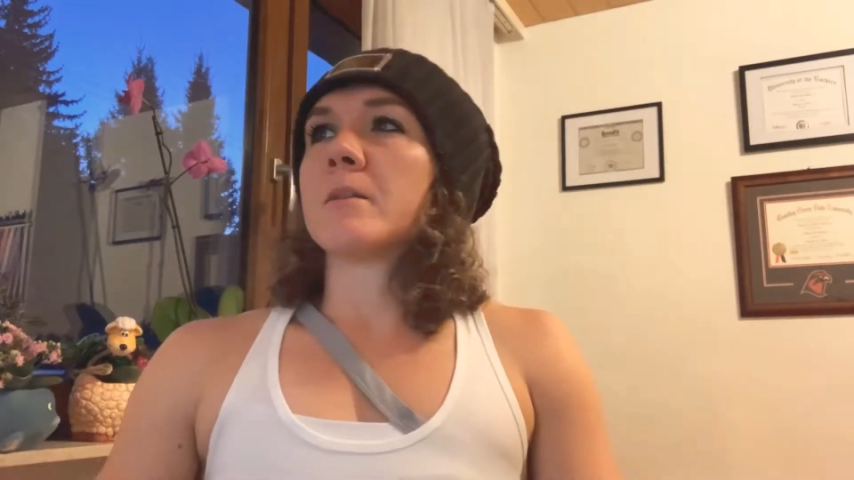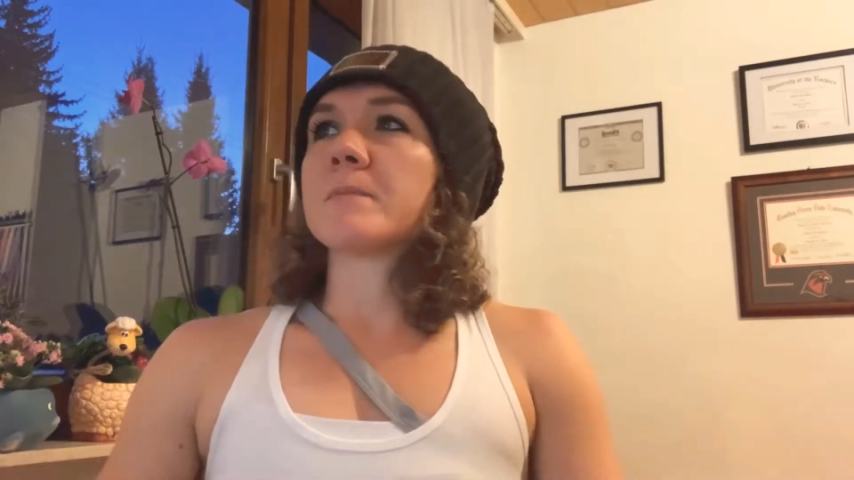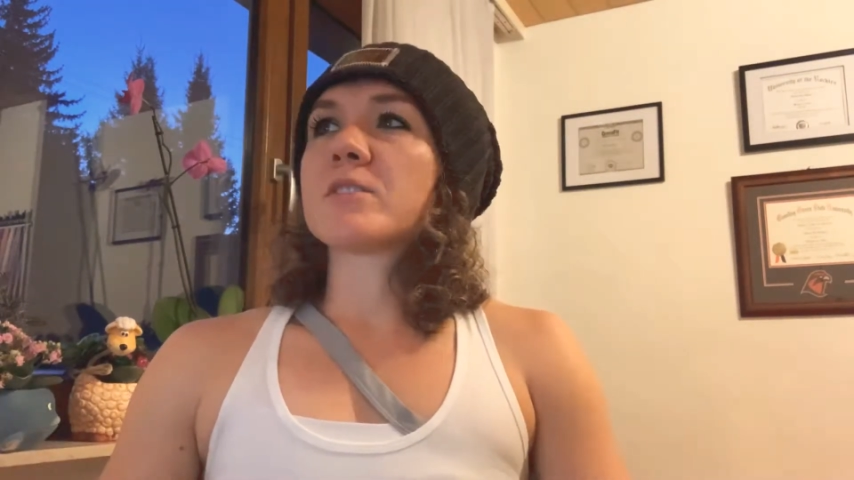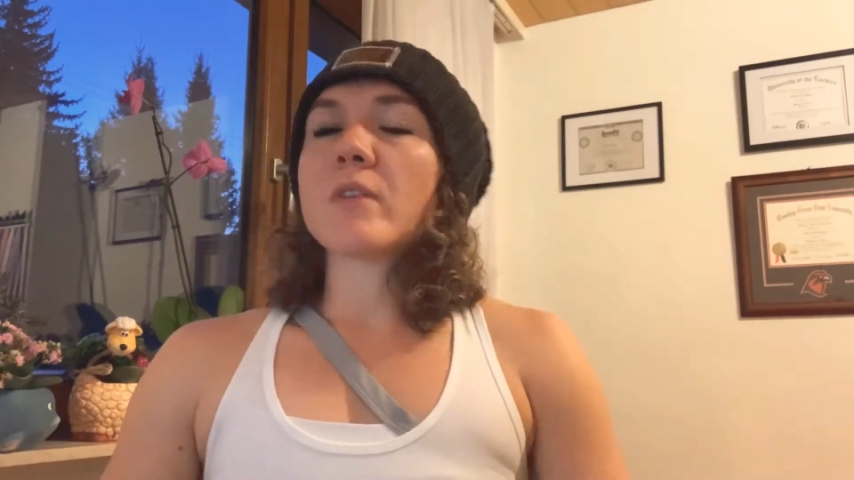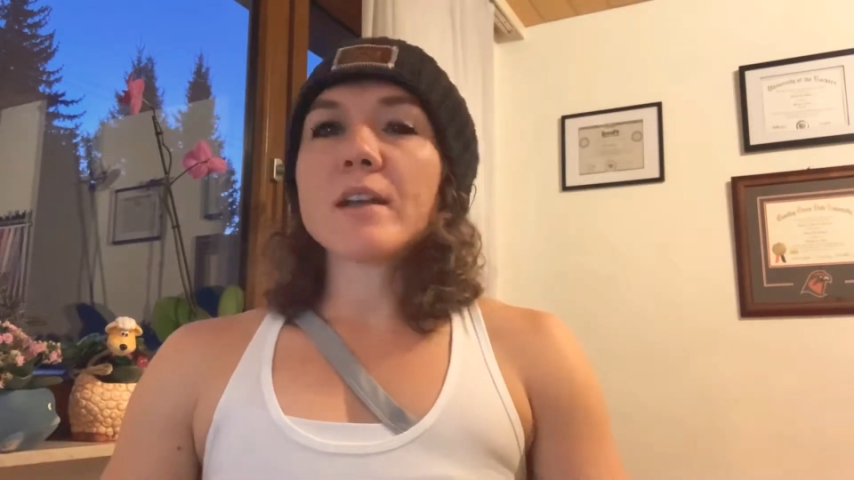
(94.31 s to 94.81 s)

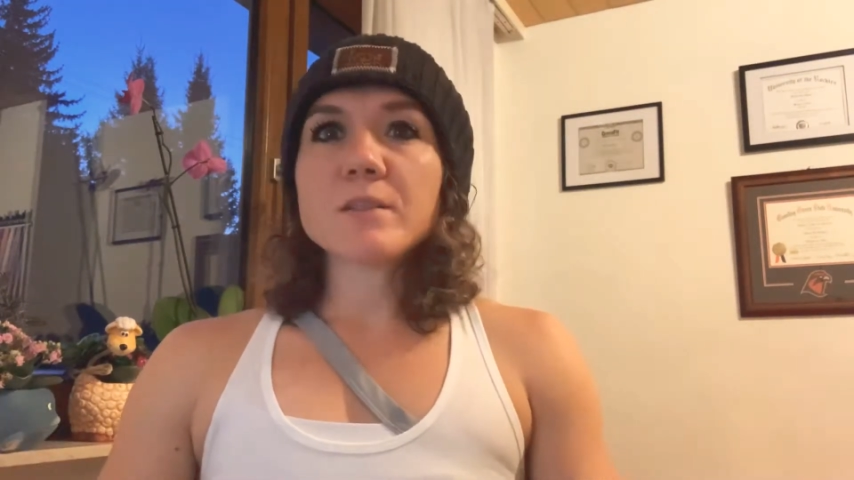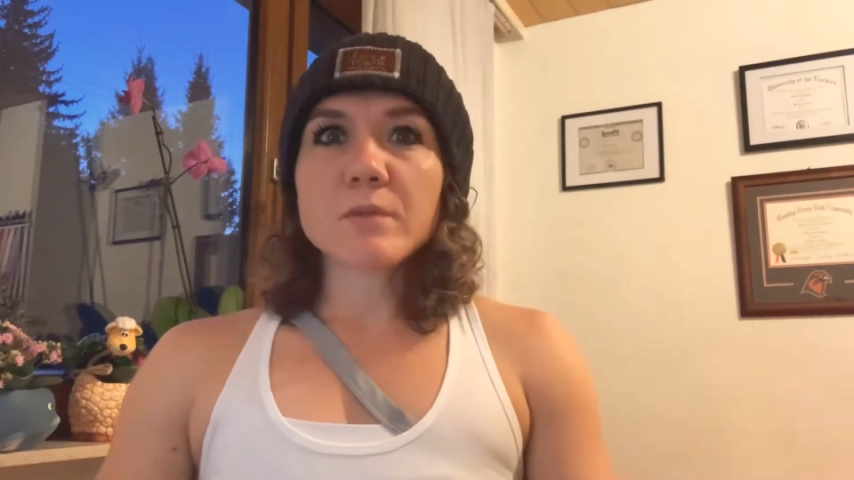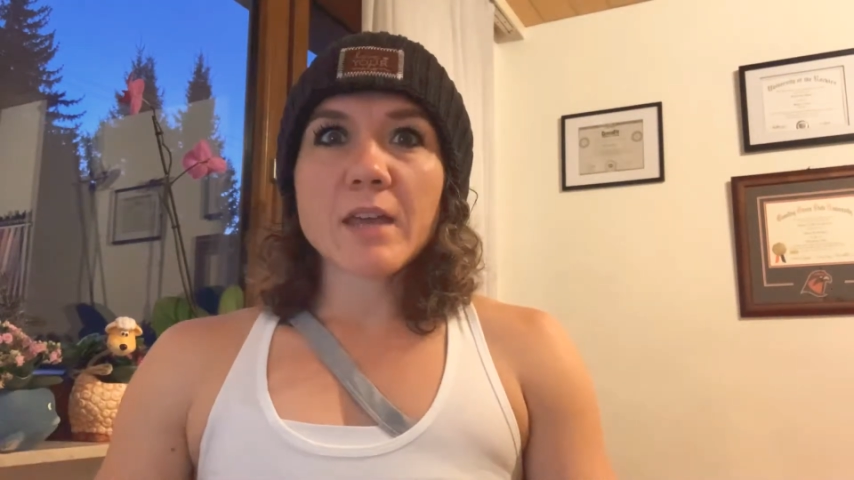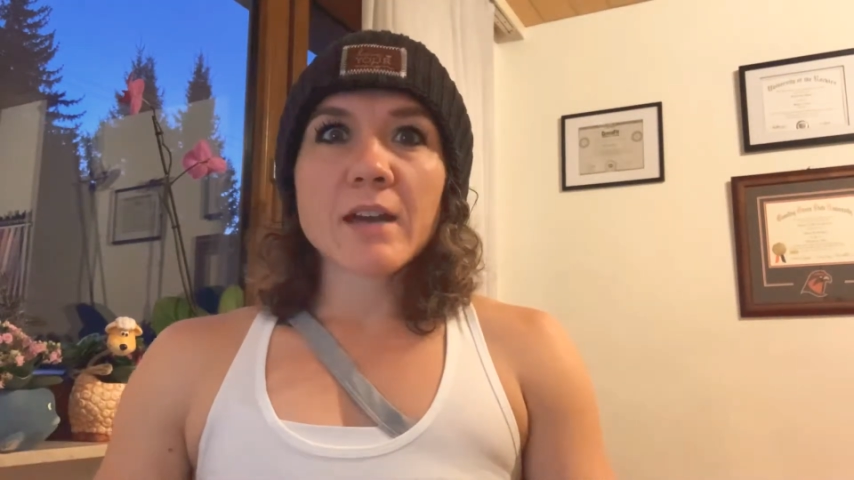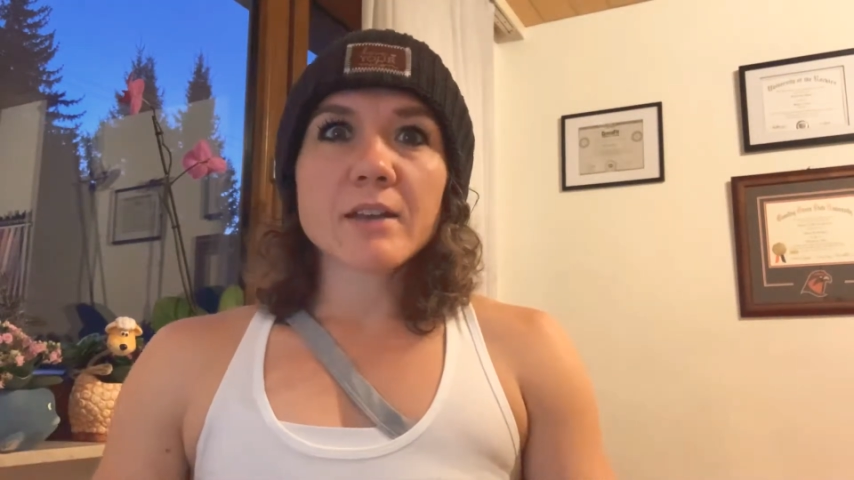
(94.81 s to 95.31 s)
So that's
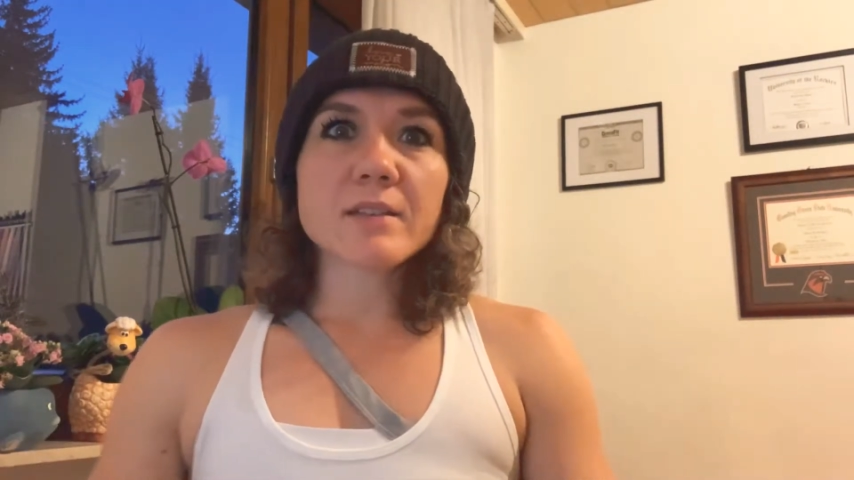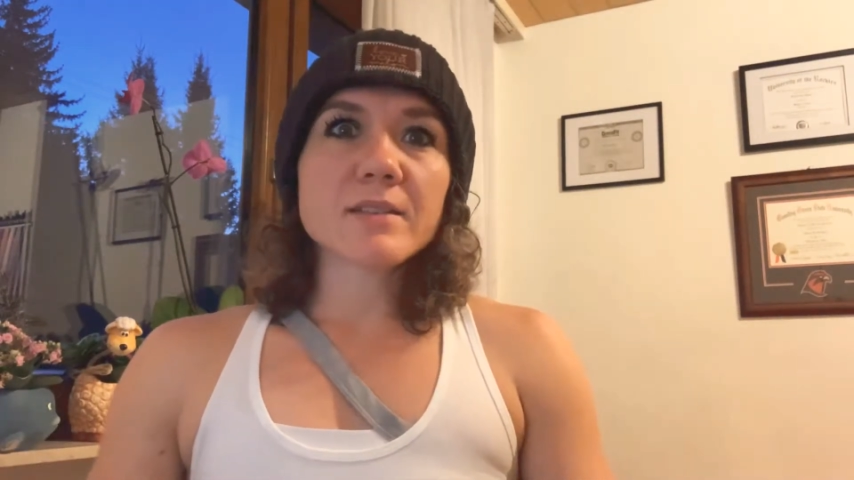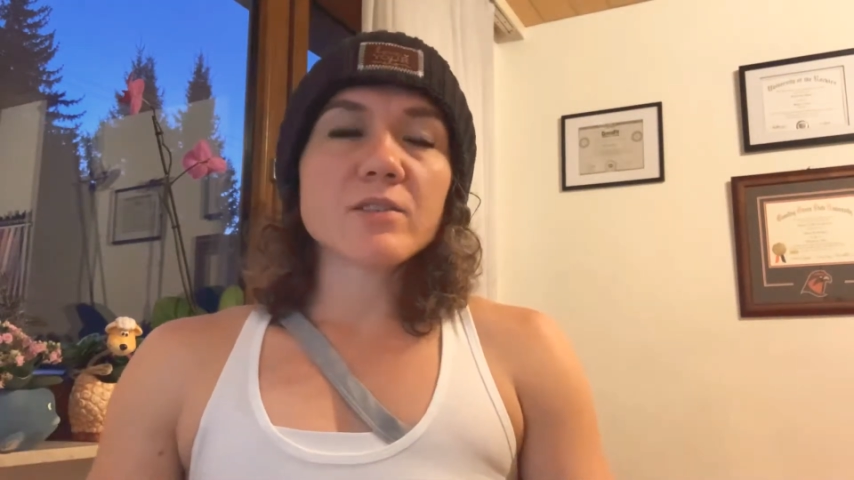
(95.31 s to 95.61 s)
what that is.